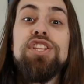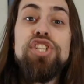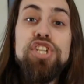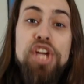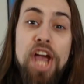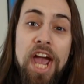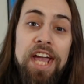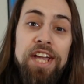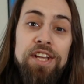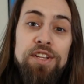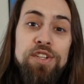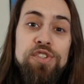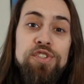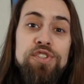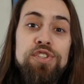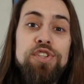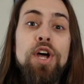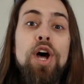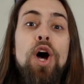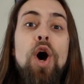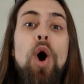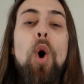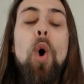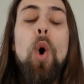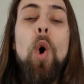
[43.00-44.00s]
changed
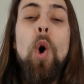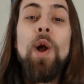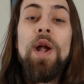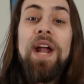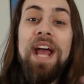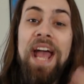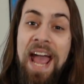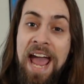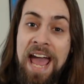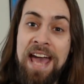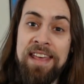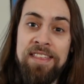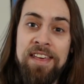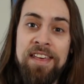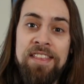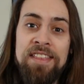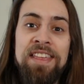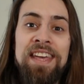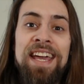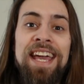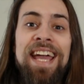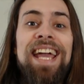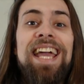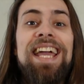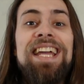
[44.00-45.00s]
or added
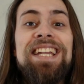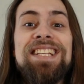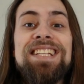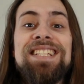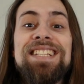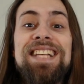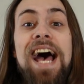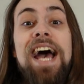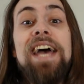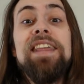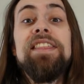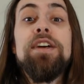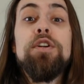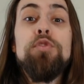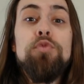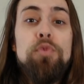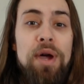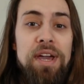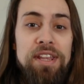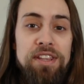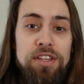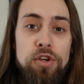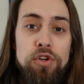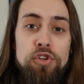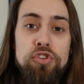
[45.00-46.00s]
inside the
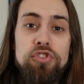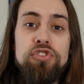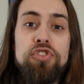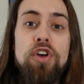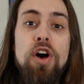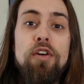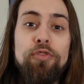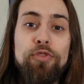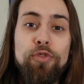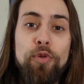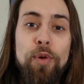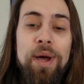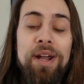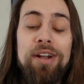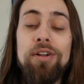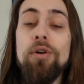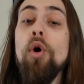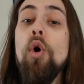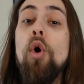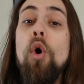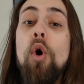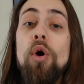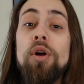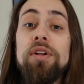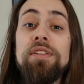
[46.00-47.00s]
Radeon software
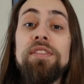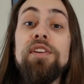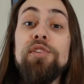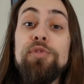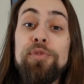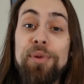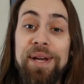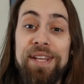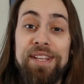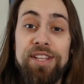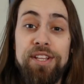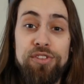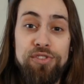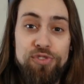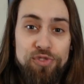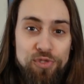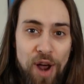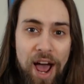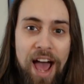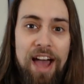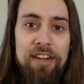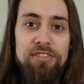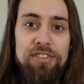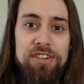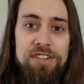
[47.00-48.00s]
or the Radeon
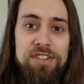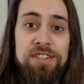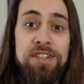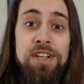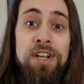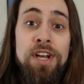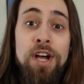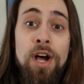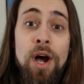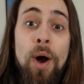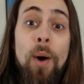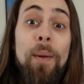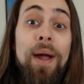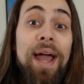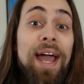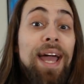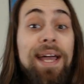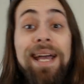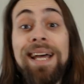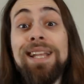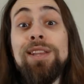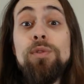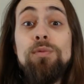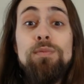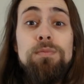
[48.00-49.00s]
drivers.
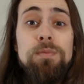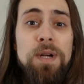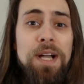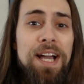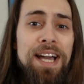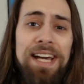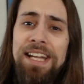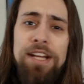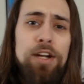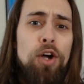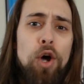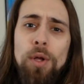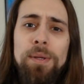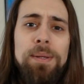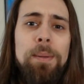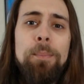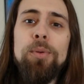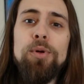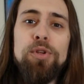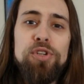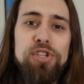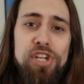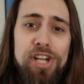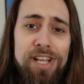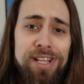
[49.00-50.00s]
Okay, and getting all the
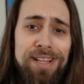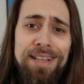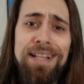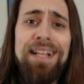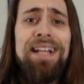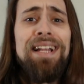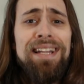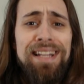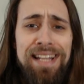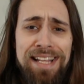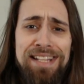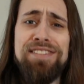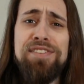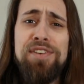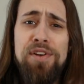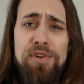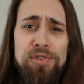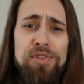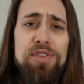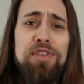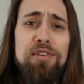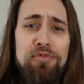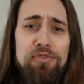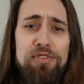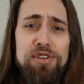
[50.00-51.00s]
bullshit, let's go
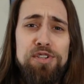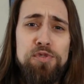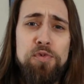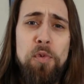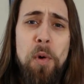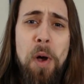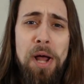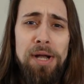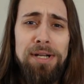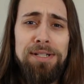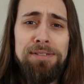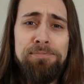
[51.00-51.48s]
to the first one.